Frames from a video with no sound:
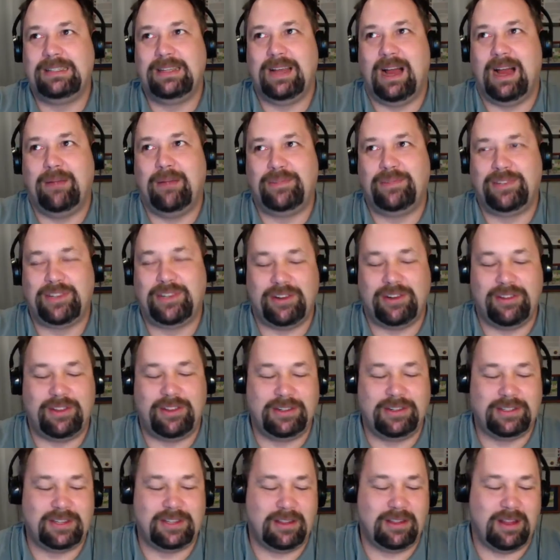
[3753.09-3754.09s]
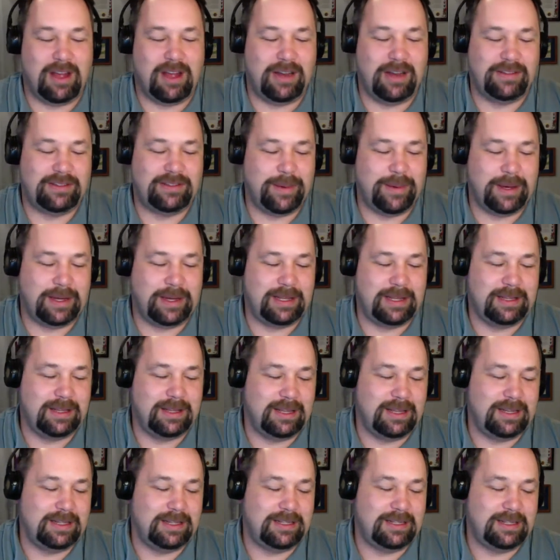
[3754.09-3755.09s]
I'm sure there's a lot of
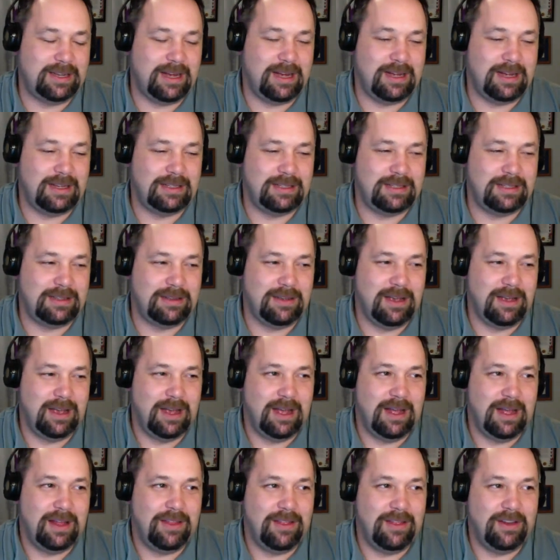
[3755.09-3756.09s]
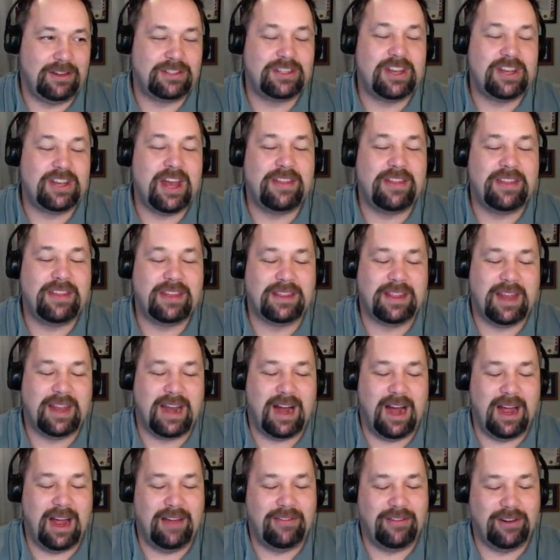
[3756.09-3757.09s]
speculation. There's nothing that
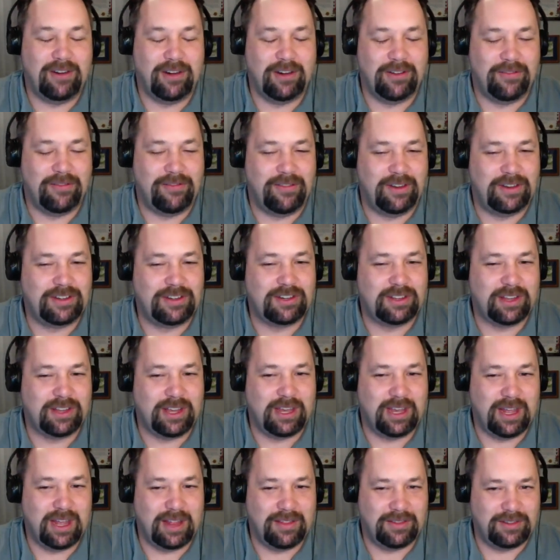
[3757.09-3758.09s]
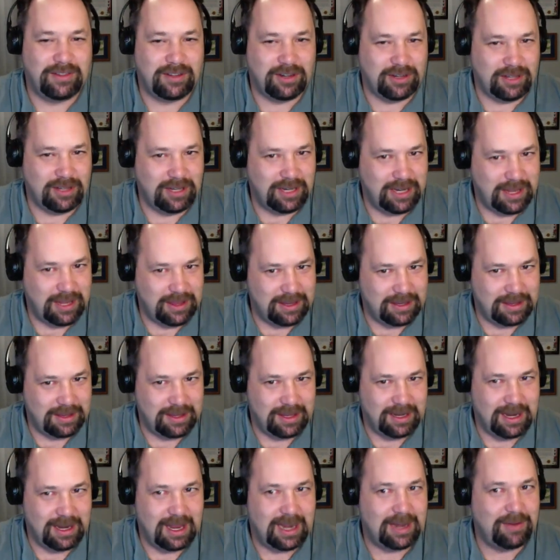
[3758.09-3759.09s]
I've heard officially, and certainly nothing
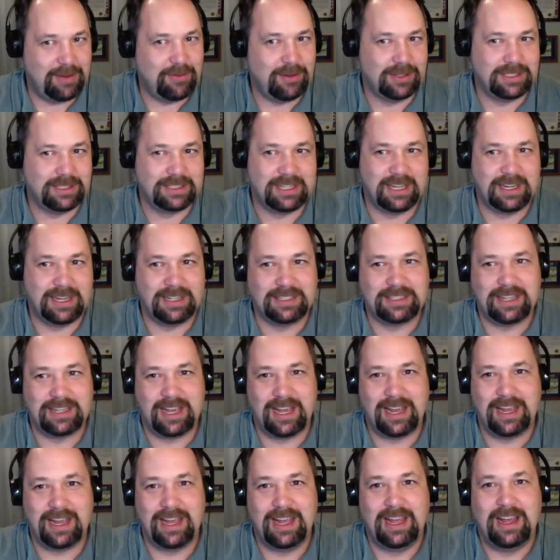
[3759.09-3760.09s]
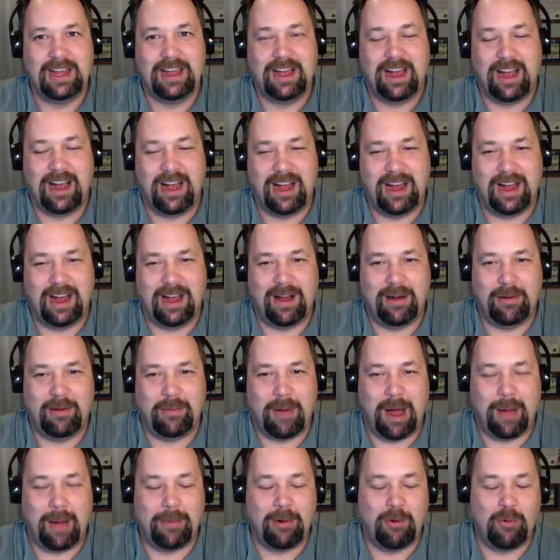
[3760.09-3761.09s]
that anyone's gonna say.
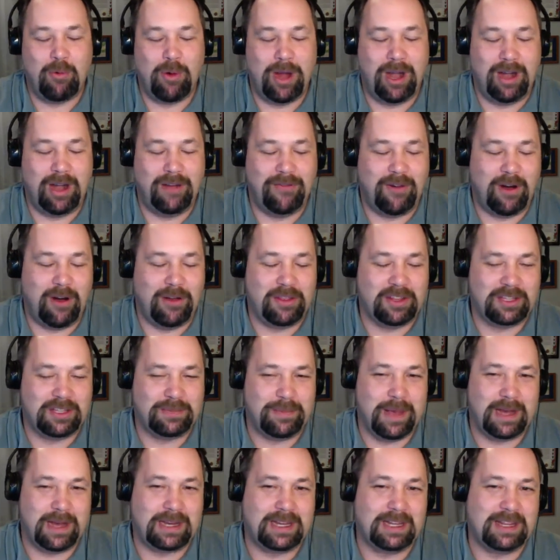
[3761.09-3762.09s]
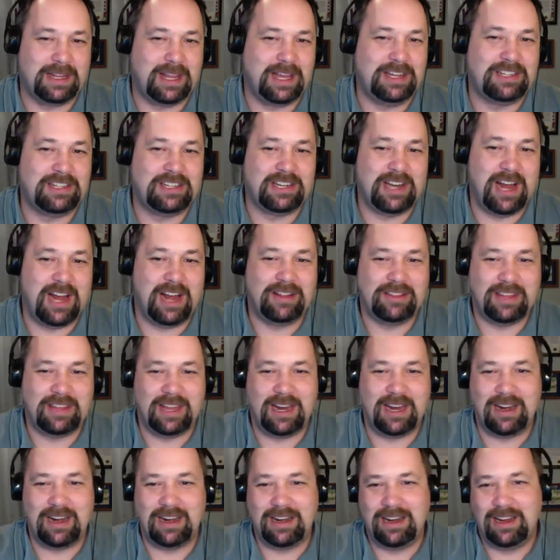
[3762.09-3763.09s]
I'm aware of all the speculation out
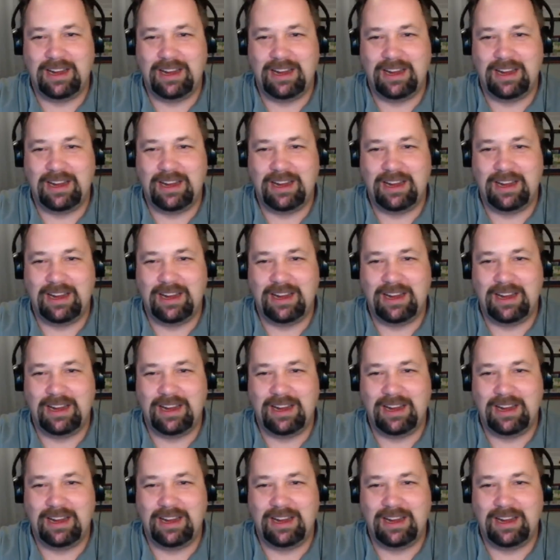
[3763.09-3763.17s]
there.